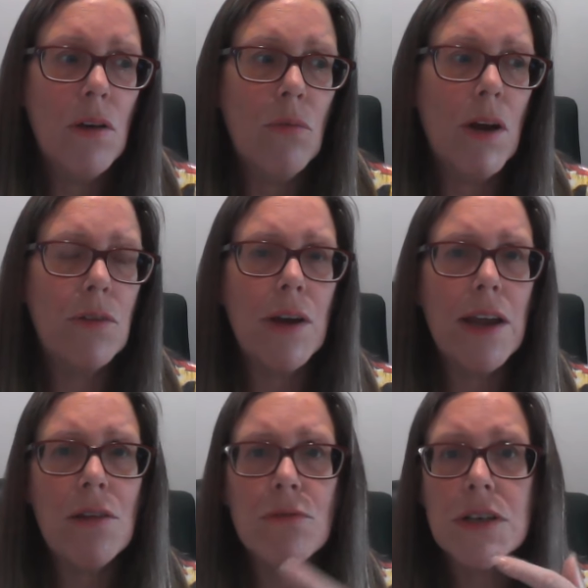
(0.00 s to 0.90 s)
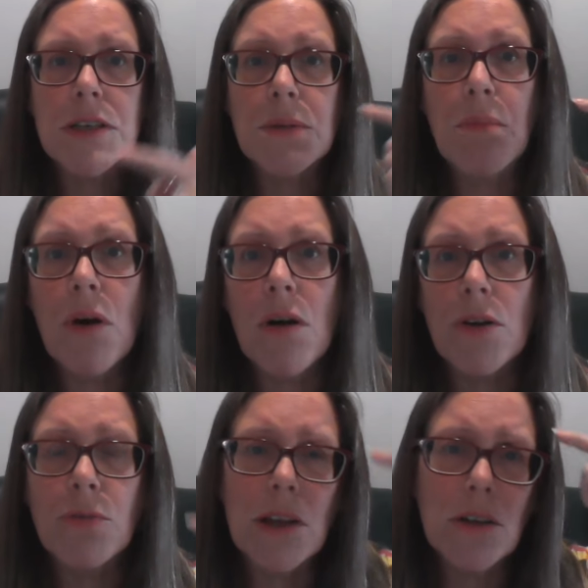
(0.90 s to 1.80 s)
When we
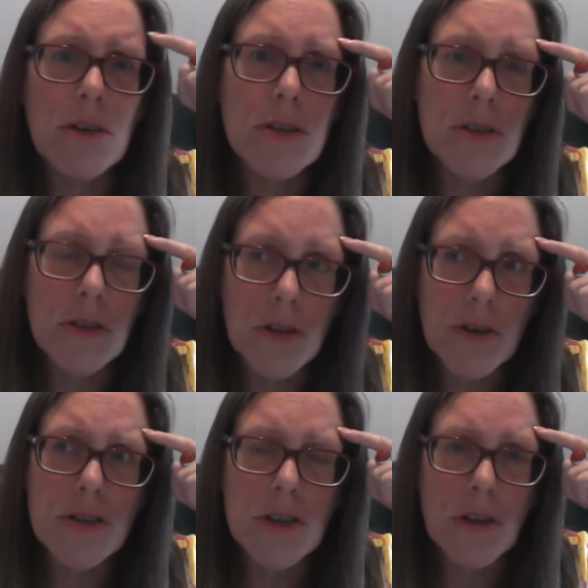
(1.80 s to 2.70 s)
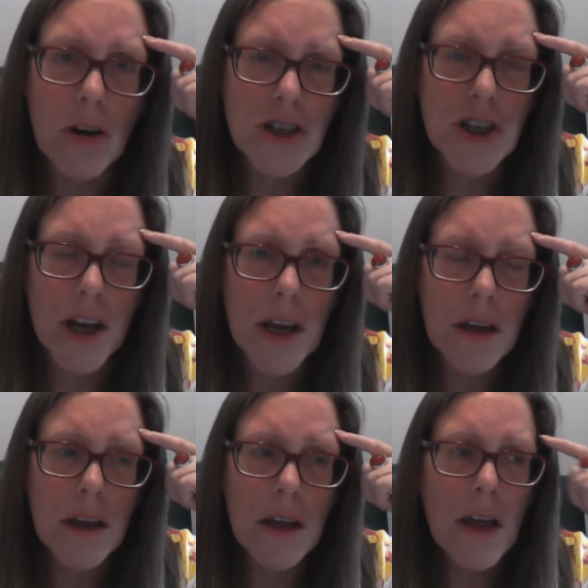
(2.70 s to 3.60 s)
respond, we lose, use
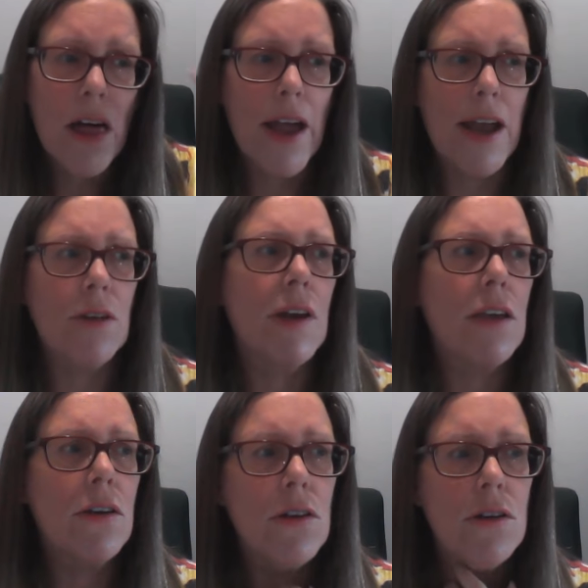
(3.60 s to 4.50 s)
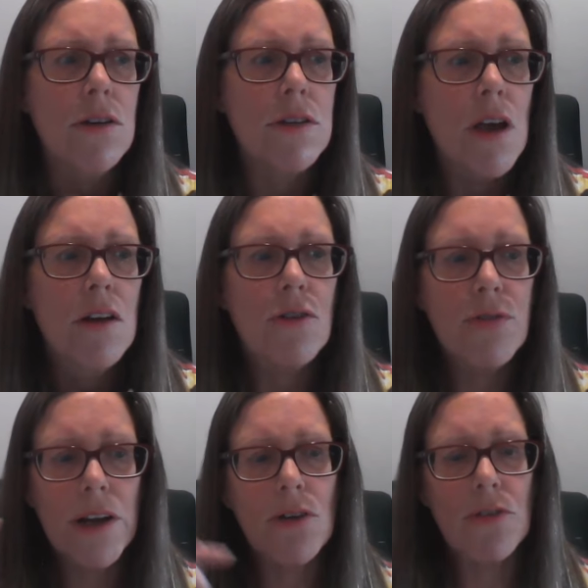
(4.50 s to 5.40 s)
logic and we use
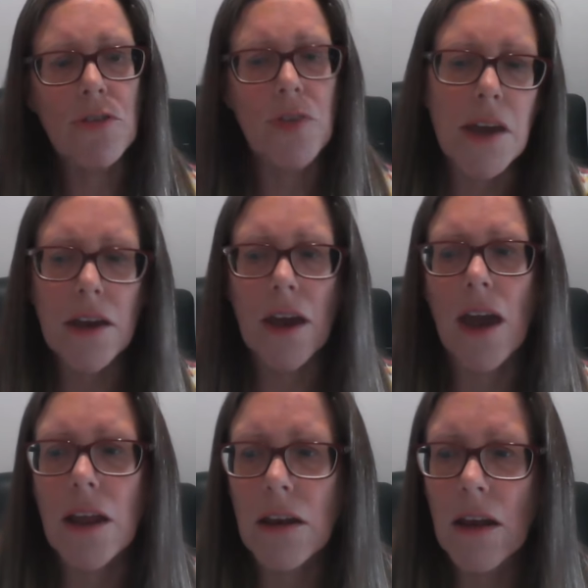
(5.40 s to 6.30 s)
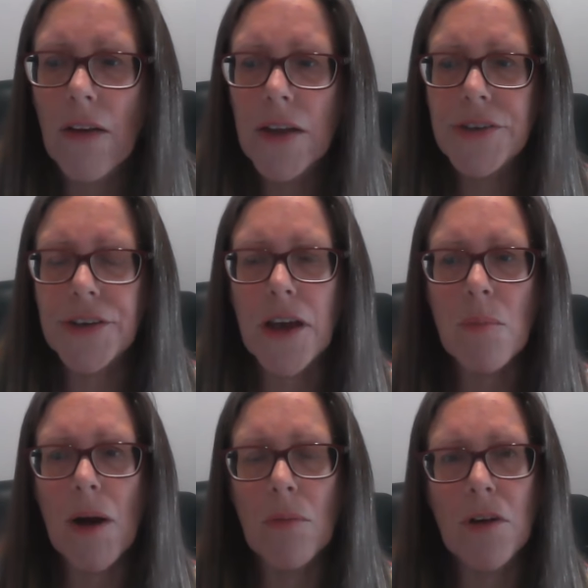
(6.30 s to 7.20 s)
critical thinking to
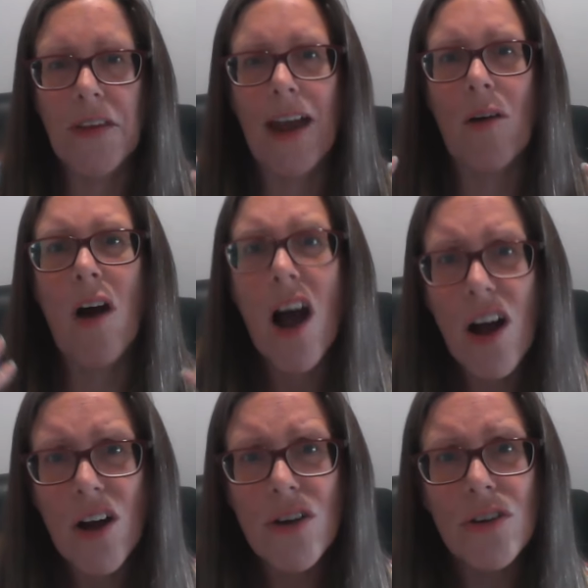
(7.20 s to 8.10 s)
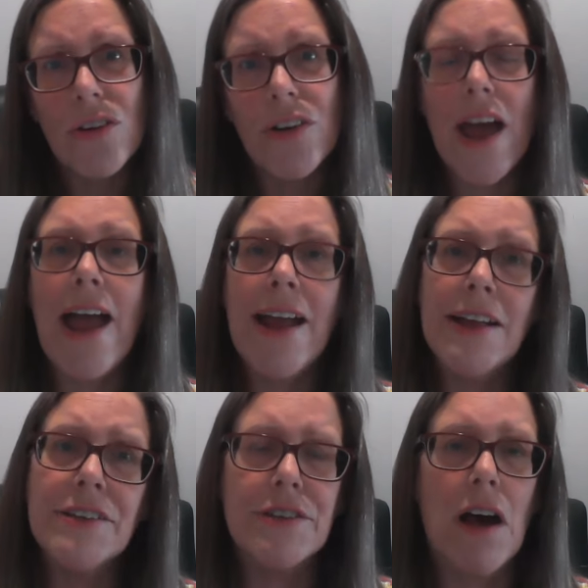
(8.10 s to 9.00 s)
come up with our own
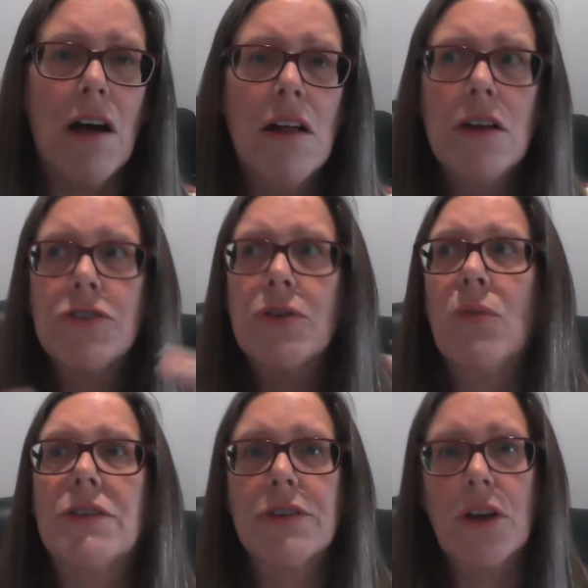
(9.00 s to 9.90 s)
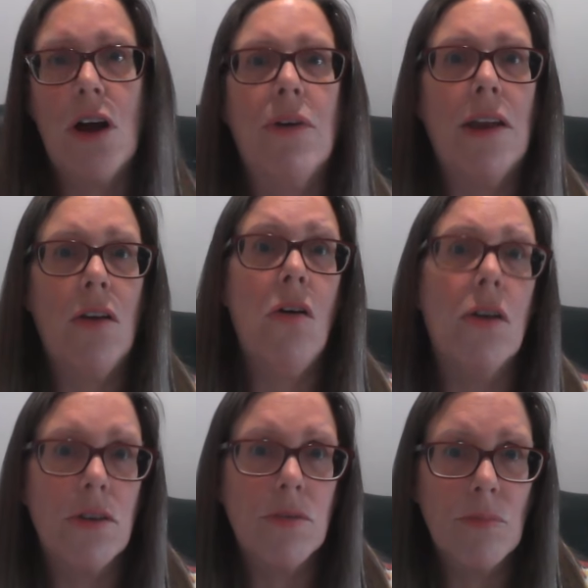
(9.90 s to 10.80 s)
answer to what's going
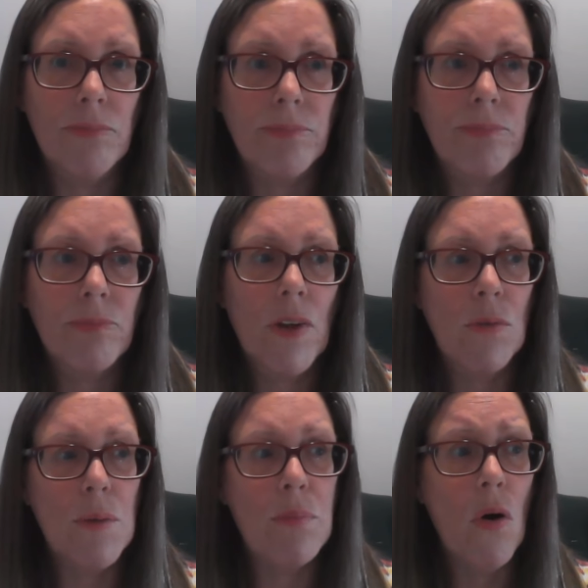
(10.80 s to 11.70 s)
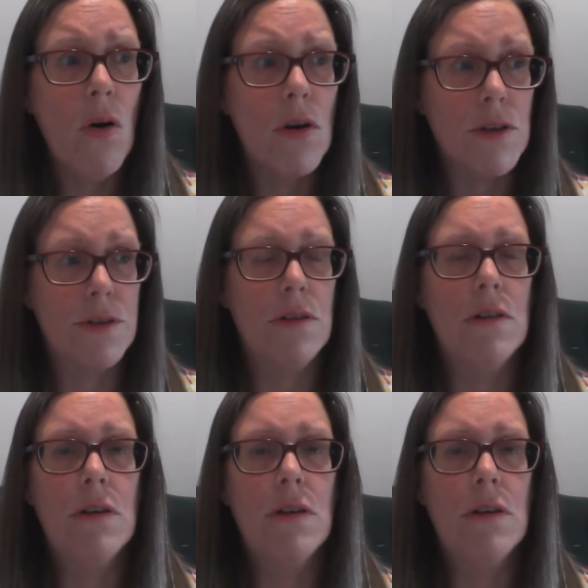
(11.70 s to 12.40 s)
on. We pause